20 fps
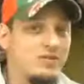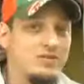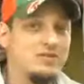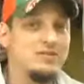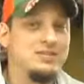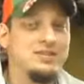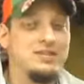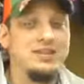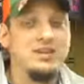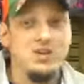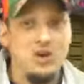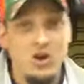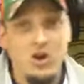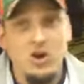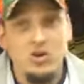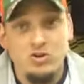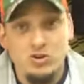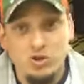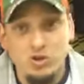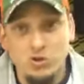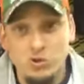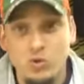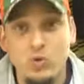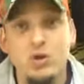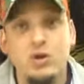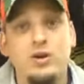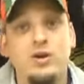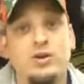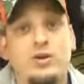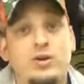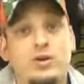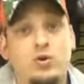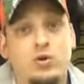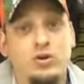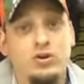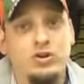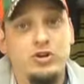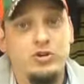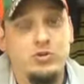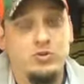obviously, who
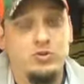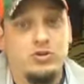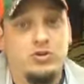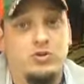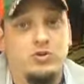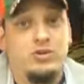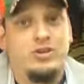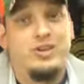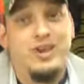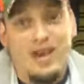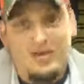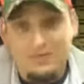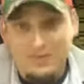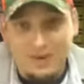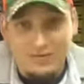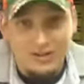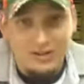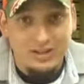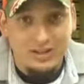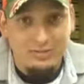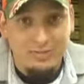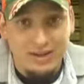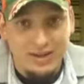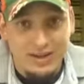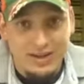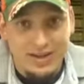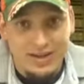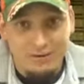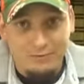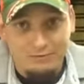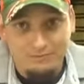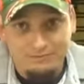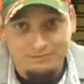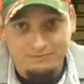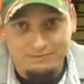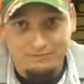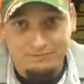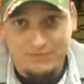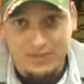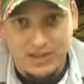are new. So you have to have a ClickBank account,
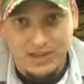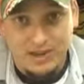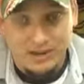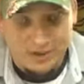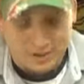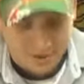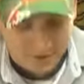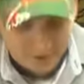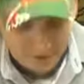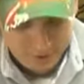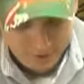okay?